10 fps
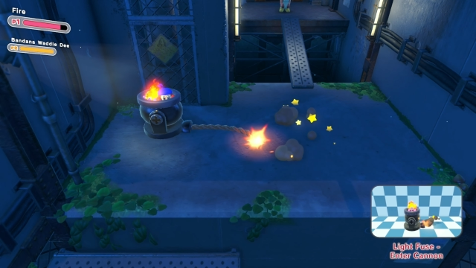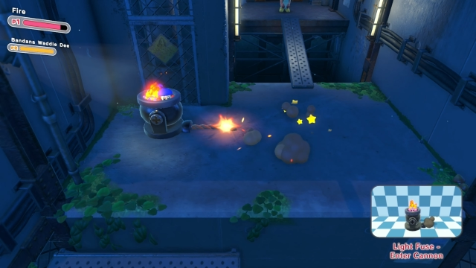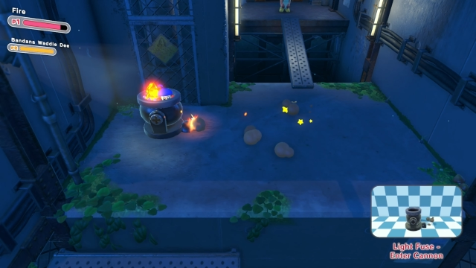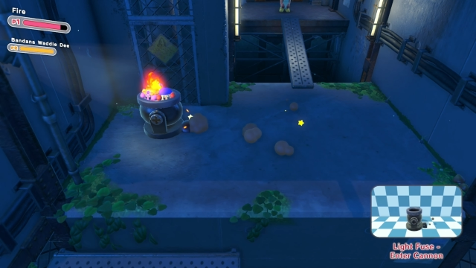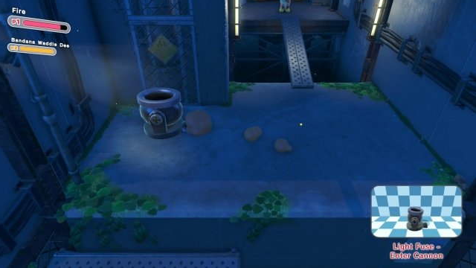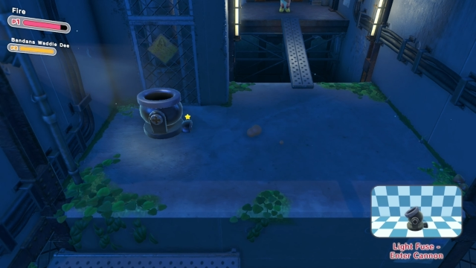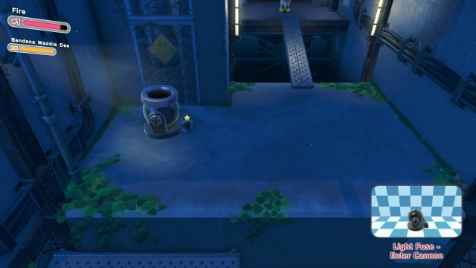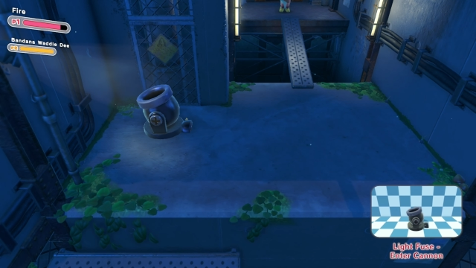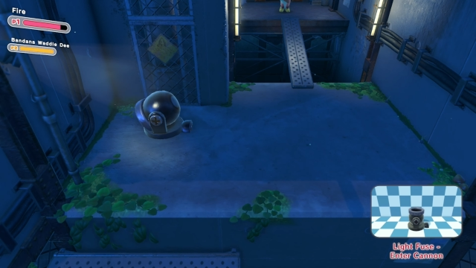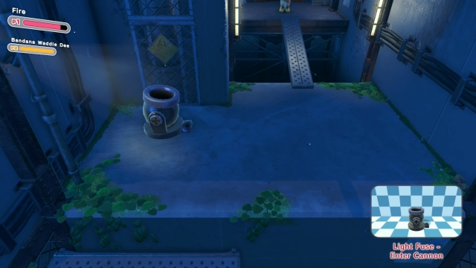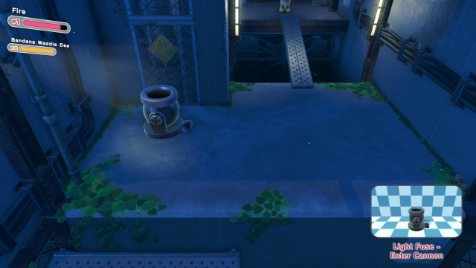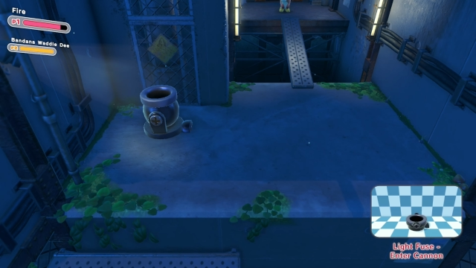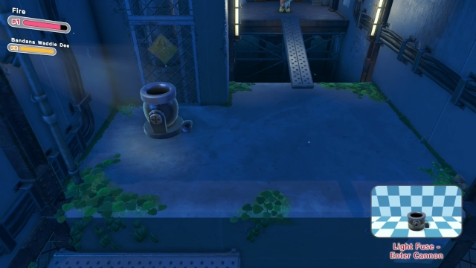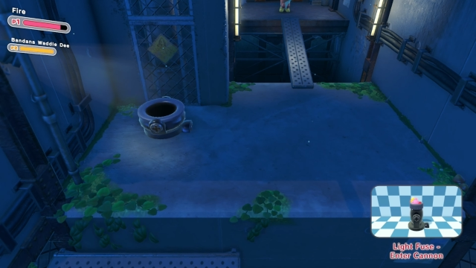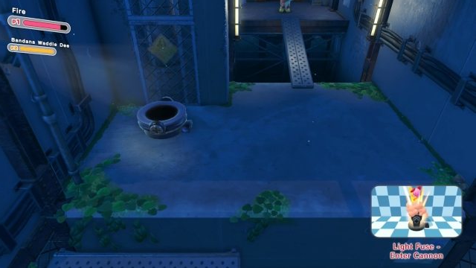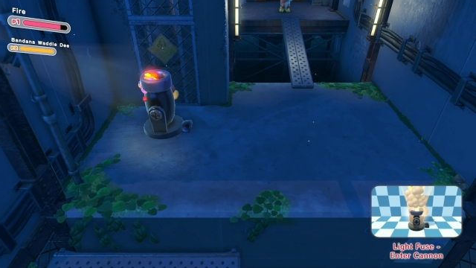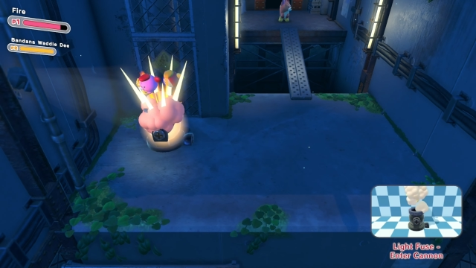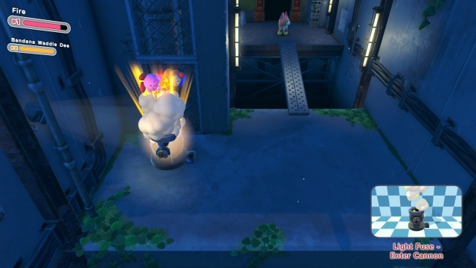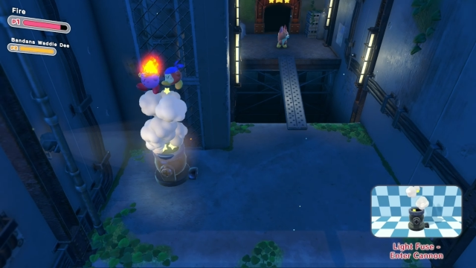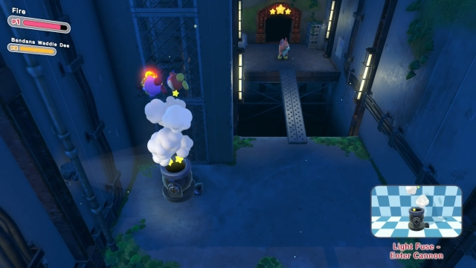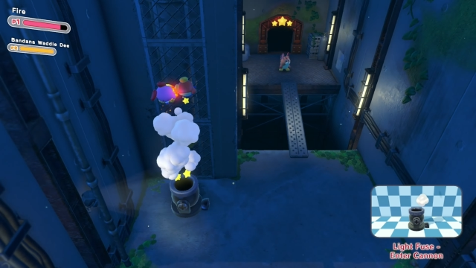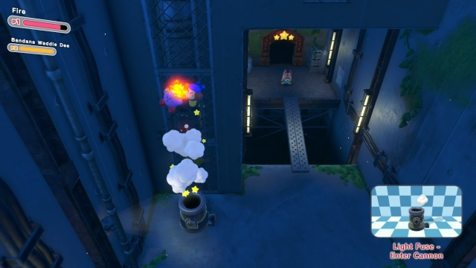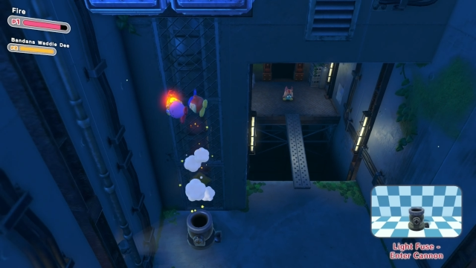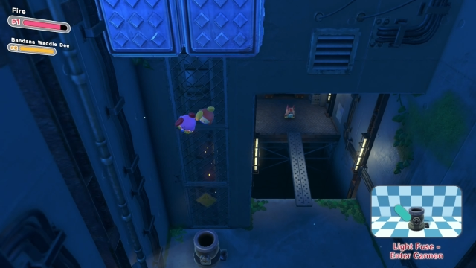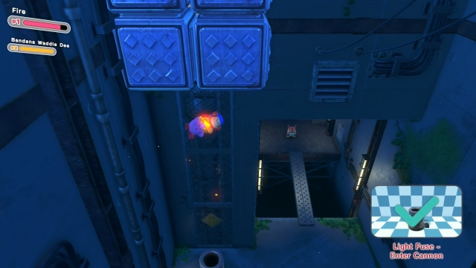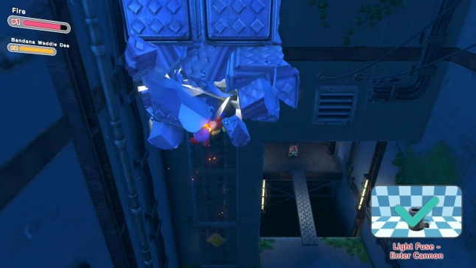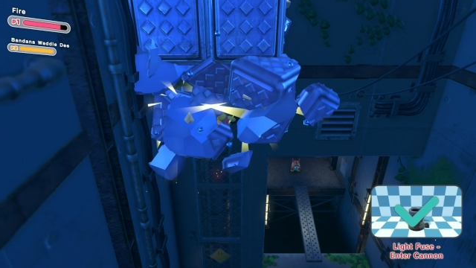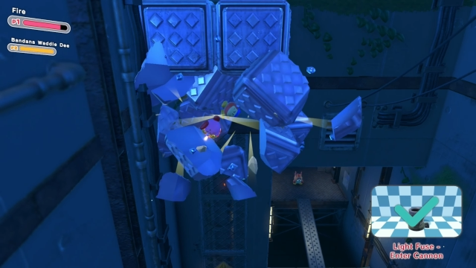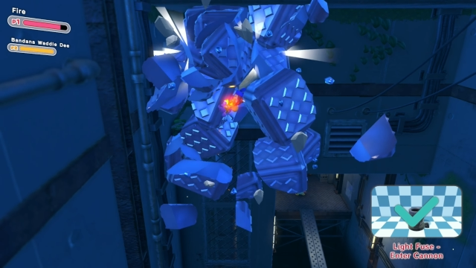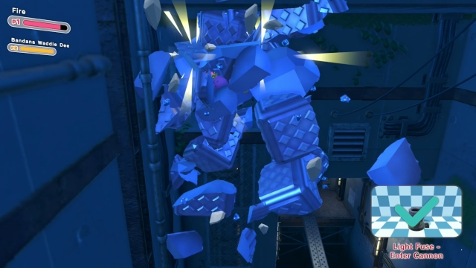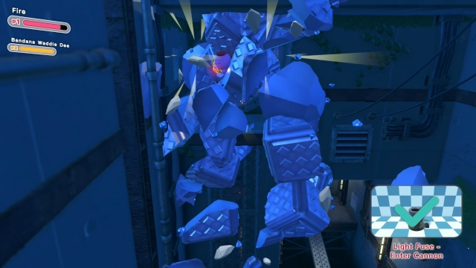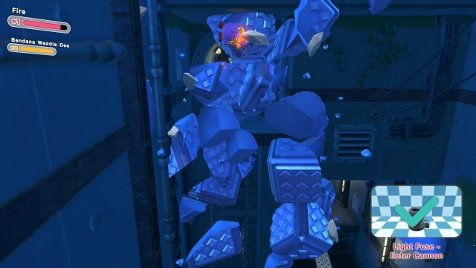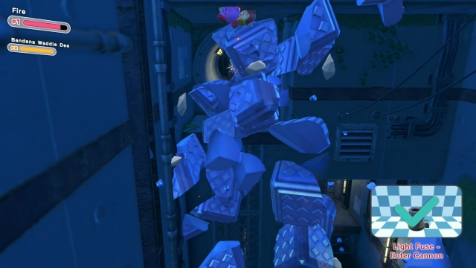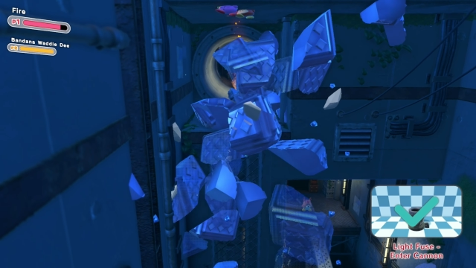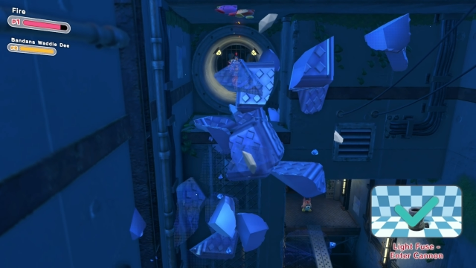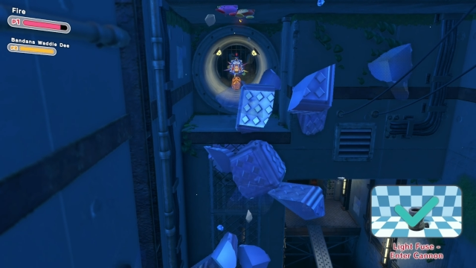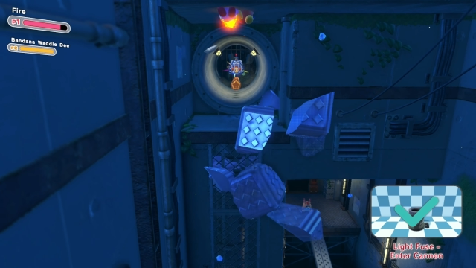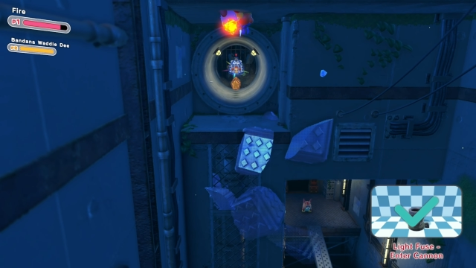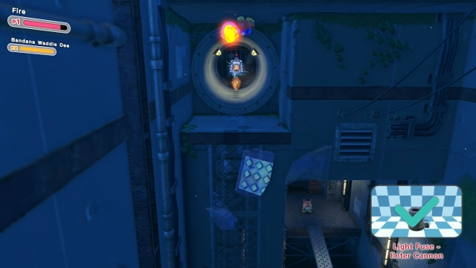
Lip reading: (no speaker visible)